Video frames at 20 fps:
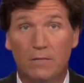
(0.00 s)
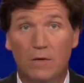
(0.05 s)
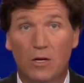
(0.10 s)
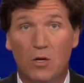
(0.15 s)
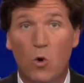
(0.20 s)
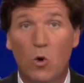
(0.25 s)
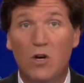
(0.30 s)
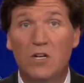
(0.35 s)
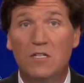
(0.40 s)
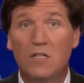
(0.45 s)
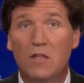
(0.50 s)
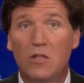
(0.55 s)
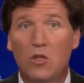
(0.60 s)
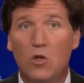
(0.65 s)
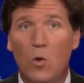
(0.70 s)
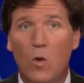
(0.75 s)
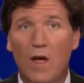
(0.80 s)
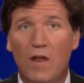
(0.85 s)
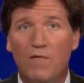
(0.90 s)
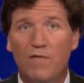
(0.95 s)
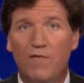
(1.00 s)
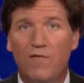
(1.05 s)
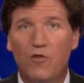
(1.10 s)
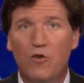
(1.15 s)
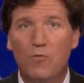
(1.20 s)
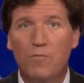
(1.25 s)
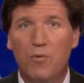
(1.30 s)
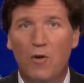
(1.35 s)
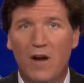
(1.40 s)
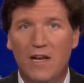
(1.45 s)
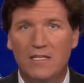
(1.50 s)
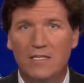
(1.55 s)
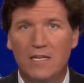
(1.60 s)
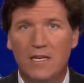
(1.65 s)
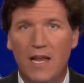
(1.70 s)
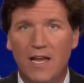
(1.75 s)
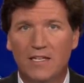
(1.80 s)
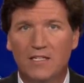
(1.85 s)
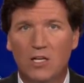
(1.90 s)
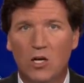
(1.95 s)
According to the UN Food Price
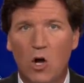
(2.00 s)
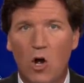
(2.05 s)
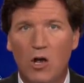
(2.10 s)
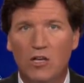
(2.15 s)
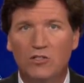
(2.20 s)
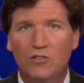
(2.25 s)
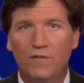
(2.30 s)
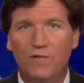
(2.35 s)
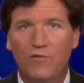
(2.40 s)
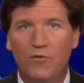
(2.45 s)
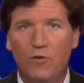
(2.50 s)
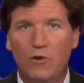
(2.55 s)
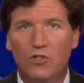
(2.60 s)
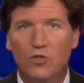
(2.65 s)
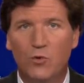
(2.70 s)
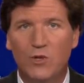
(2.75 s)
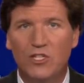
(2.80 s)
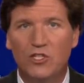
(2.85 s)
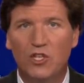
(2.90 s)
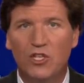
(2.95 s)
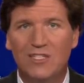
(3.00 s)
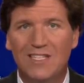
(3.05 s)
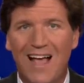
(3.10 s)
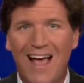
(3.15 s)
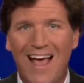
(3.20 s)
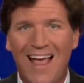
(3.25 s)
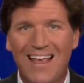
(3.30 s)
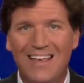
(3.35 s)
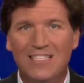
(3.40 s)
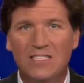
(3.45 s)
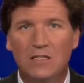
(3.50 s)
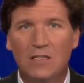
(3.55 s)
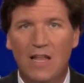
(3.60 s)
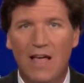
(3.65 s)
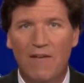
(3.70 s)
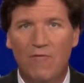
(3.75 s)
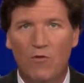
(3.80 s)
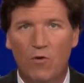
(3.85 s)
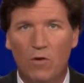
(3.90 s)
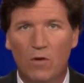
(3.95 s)
Index, the cost of food has reached its highest
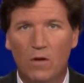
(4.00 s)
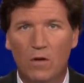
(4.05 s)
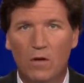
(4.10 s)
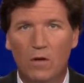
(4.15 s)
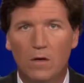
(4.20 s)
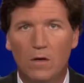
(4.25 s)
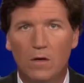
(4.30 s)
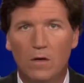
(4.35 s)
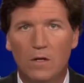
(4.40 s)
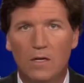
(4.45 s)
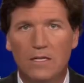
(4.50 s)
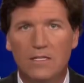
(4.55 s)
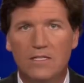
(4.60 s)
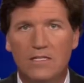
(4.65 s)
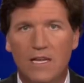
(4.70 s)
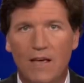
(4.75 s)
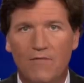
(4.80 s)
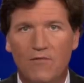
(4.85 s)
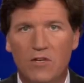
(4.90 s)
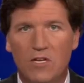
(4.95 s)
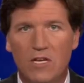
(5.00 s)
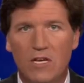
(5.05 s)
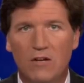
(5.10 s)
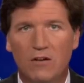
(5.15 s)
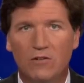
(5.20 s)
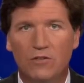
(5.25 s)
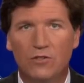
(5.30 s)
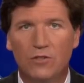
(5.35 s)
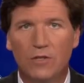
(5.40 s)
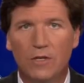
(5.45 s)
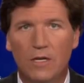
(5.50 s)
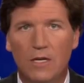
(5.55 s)
level in seven years.